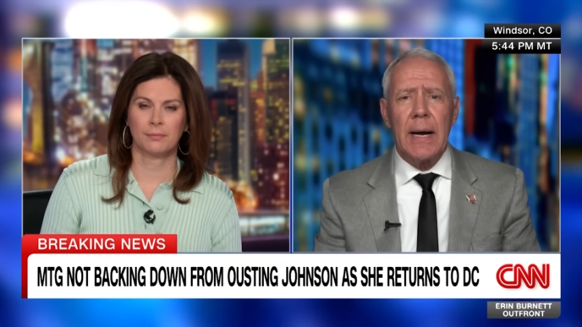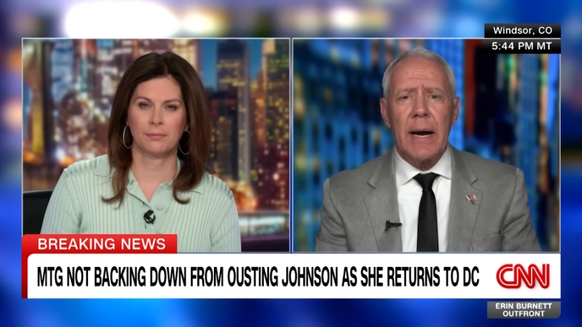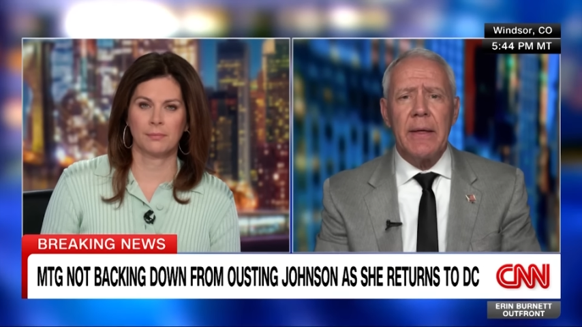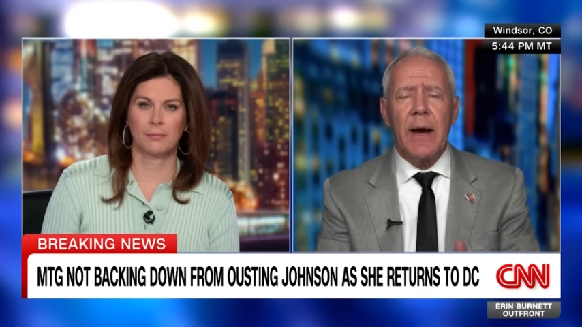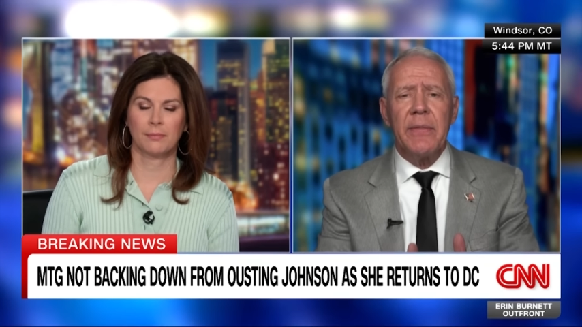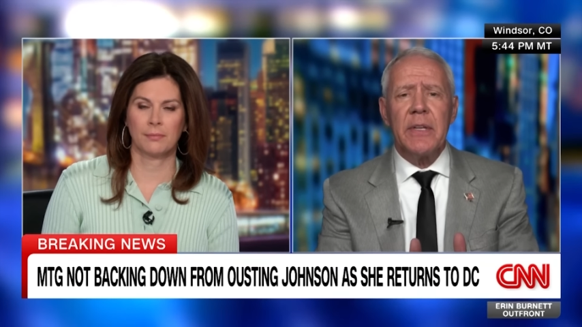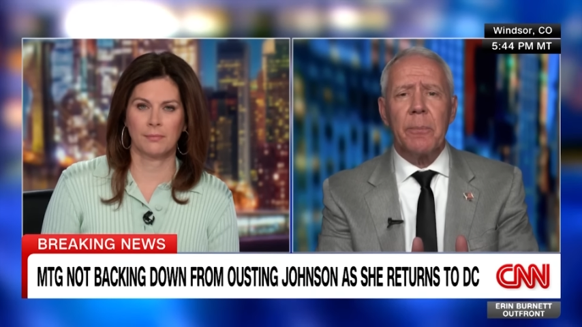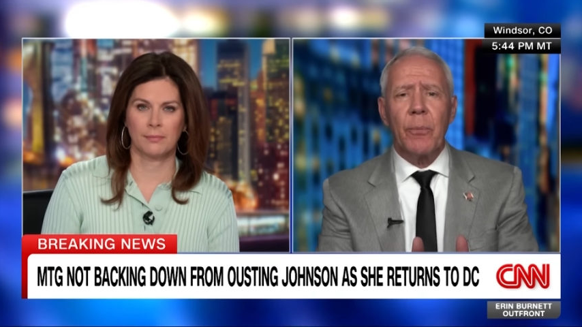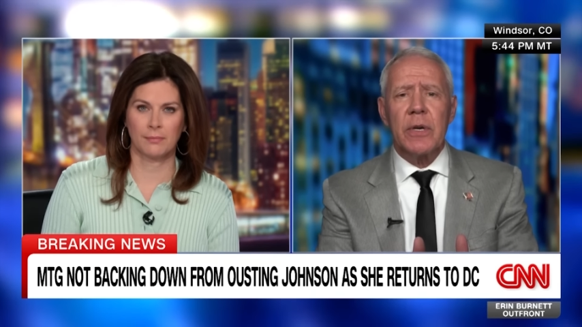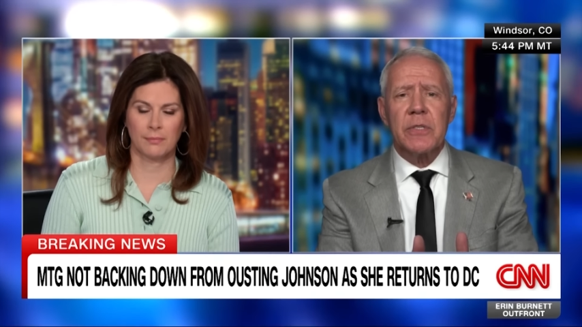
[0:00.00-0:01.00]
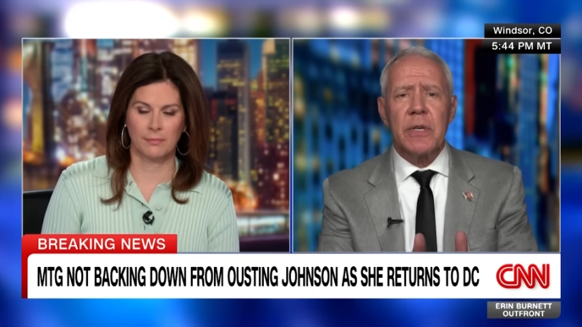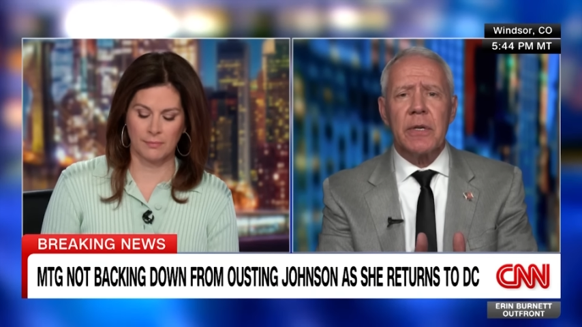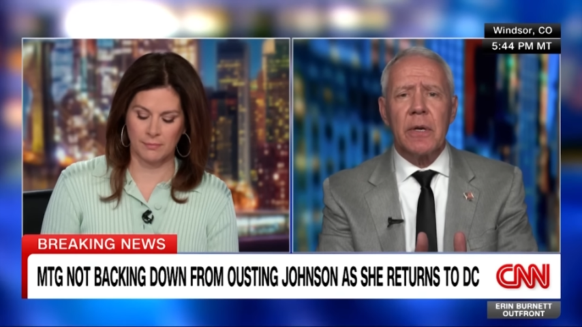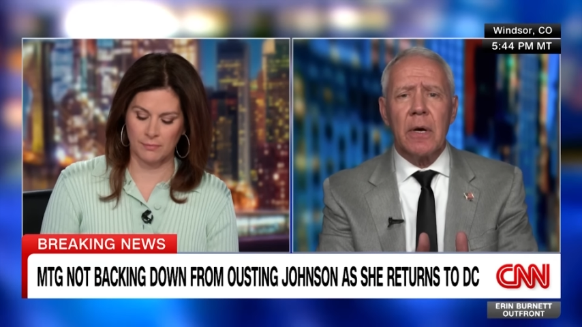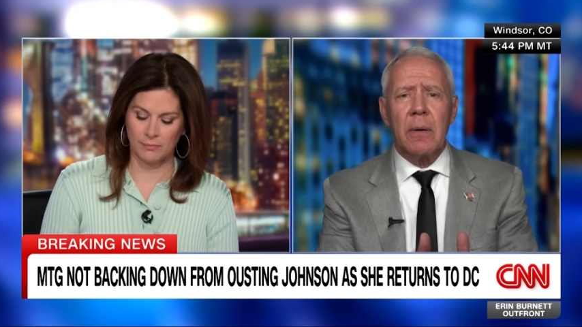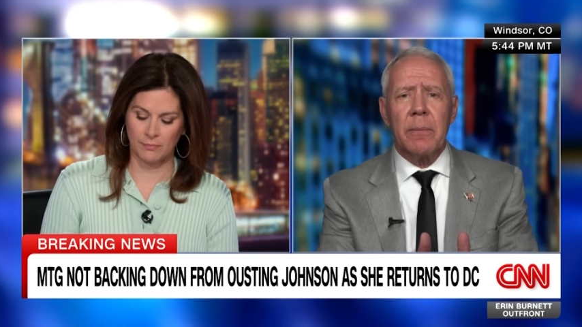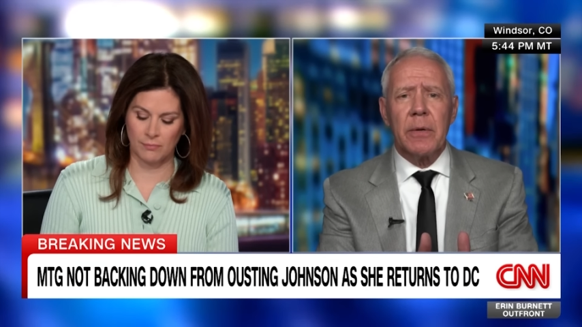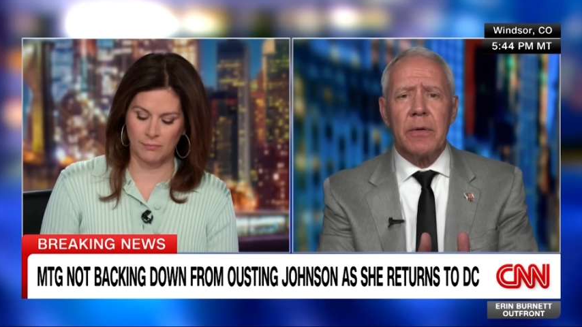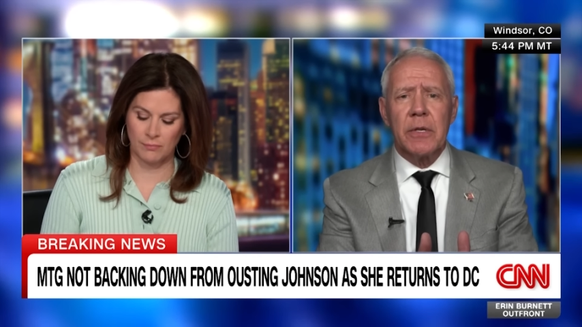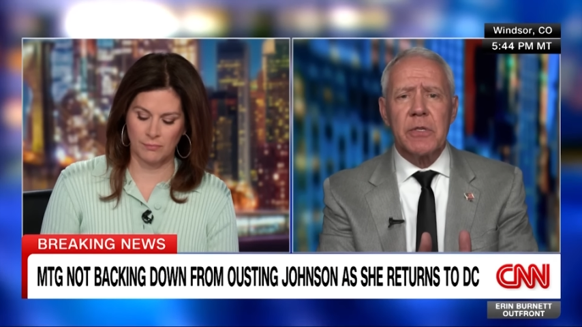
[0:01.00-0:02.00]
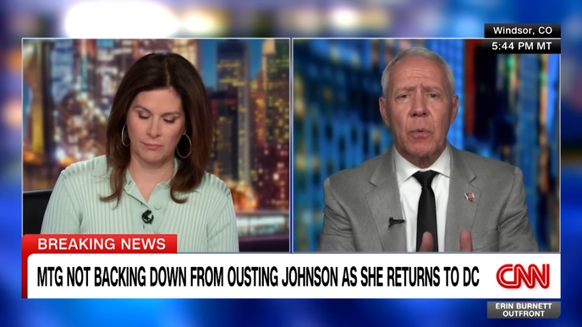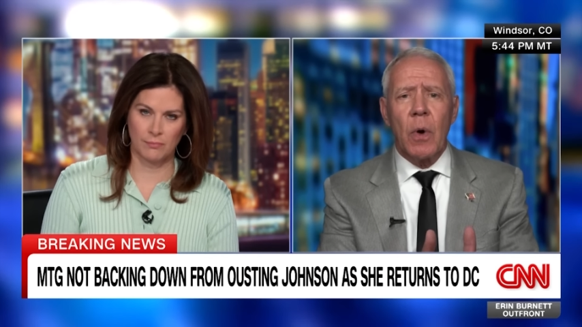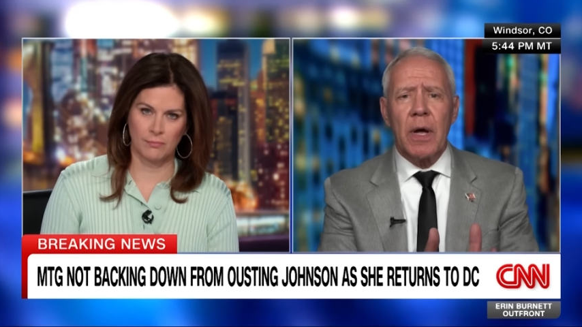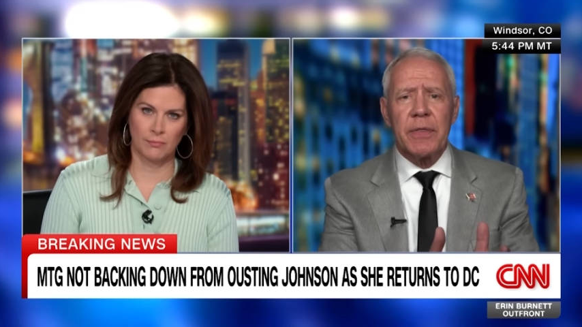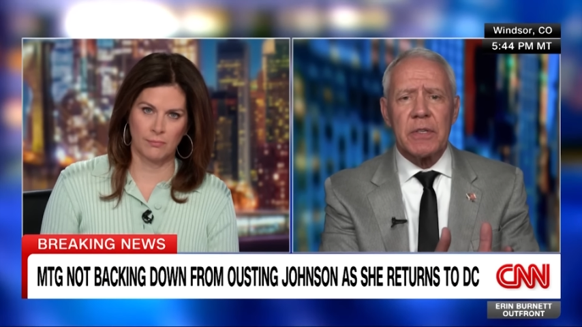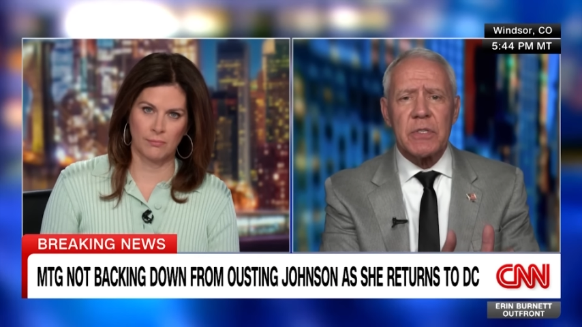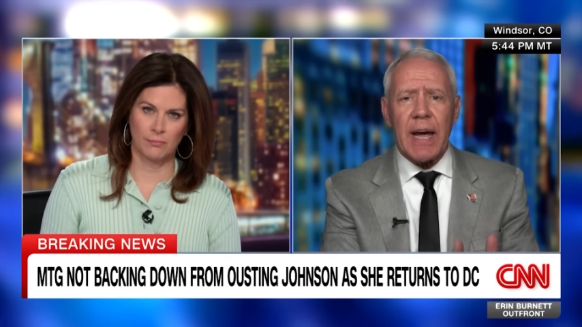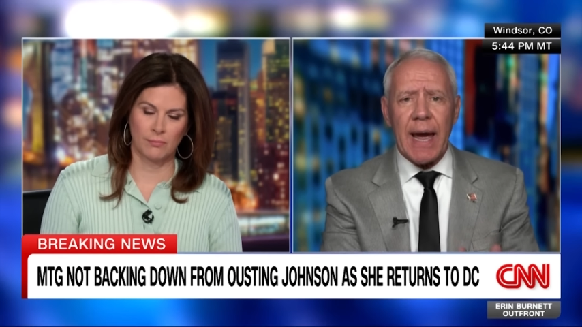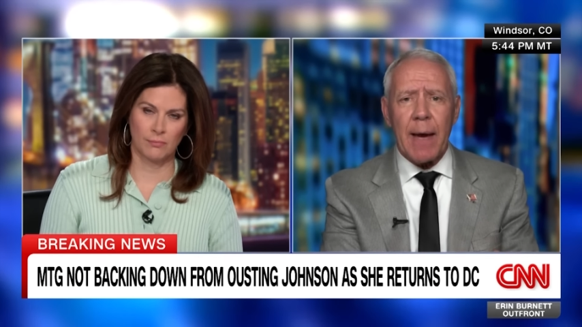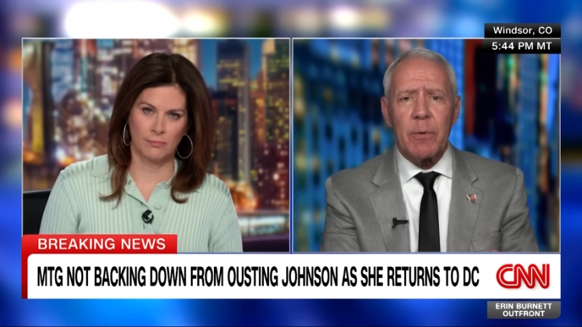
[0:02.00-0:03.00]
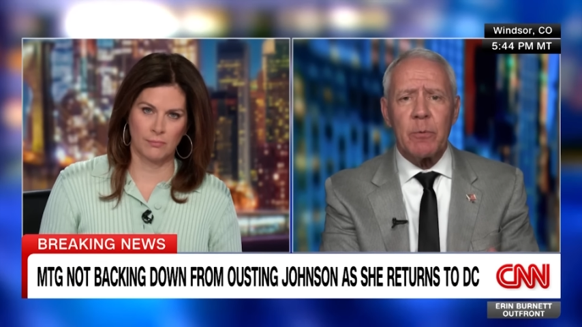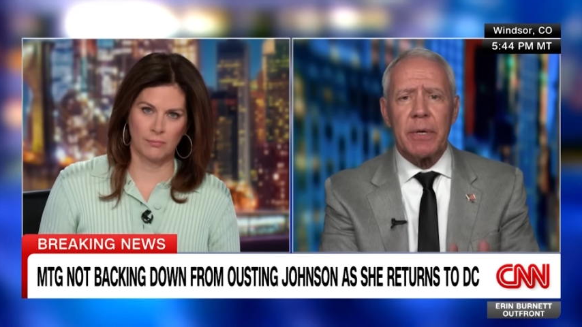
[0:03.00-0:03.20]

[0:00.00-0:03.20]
Speaker 1: I, I think the president um, doesn't want this to happen,